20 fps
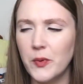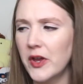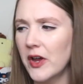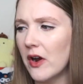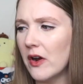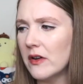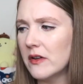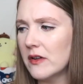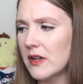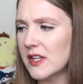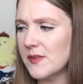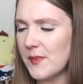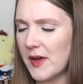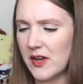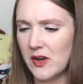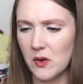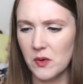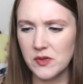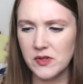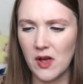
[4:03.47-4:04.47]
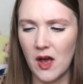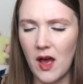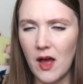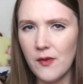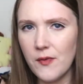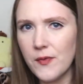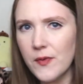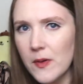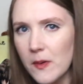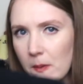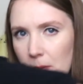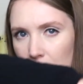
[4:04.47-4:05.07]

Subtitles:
weird. Is my nose off?